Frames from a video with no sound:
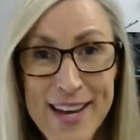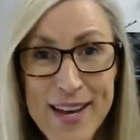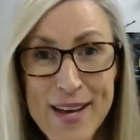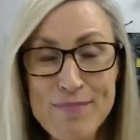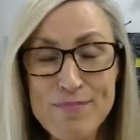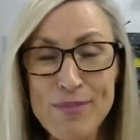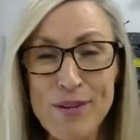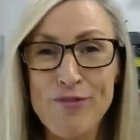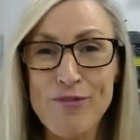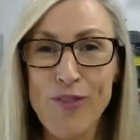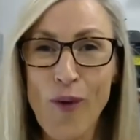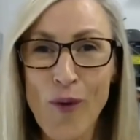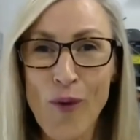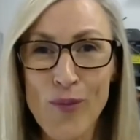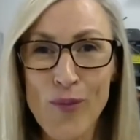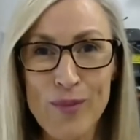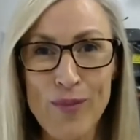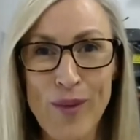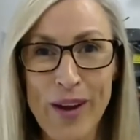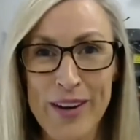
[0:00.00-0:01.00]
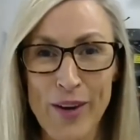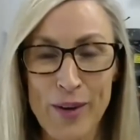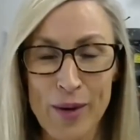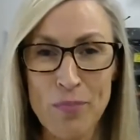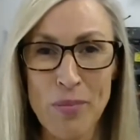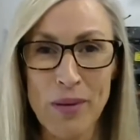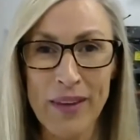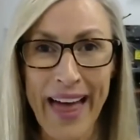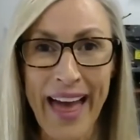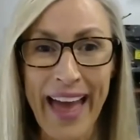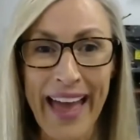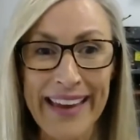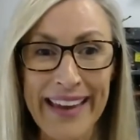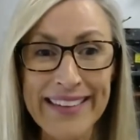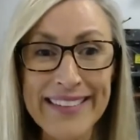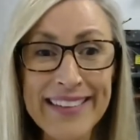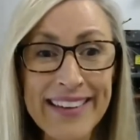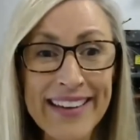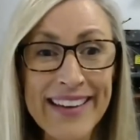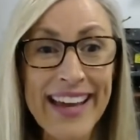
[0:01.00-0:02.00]
before we went on a
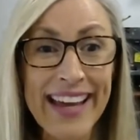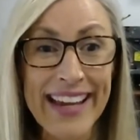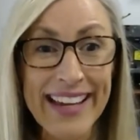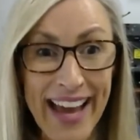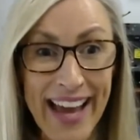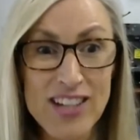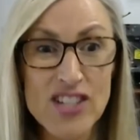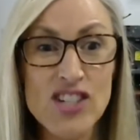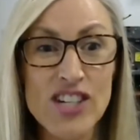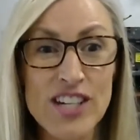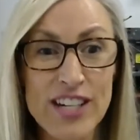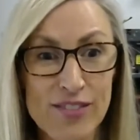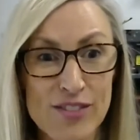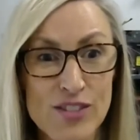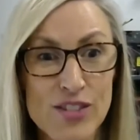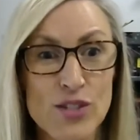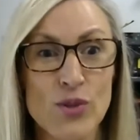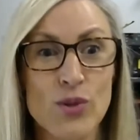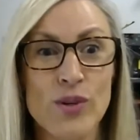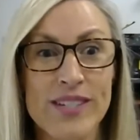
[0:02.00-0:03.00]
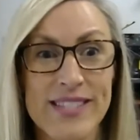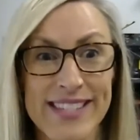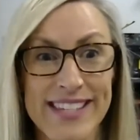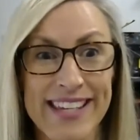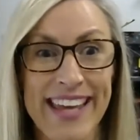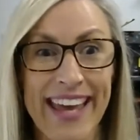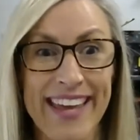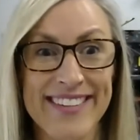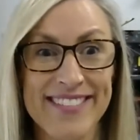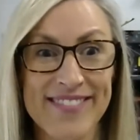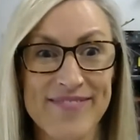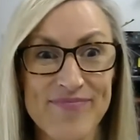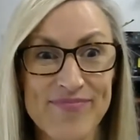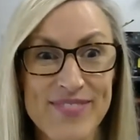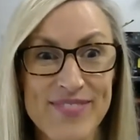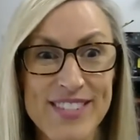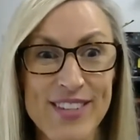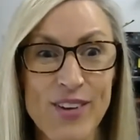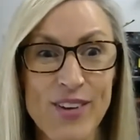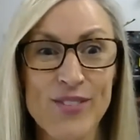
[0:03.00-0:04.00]
plane in case she never saw us again.
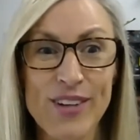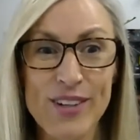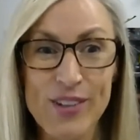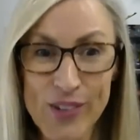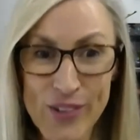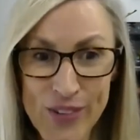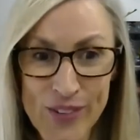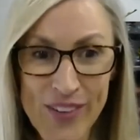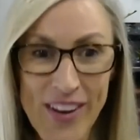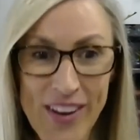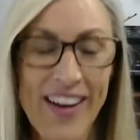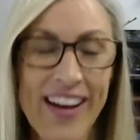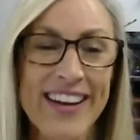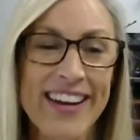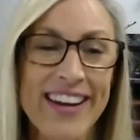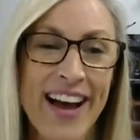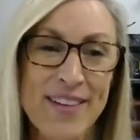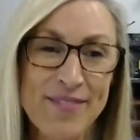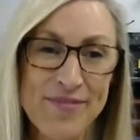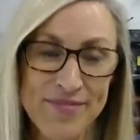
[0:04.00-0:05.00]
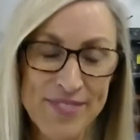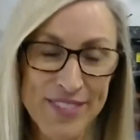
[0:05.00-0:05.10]
So we'd all line up, you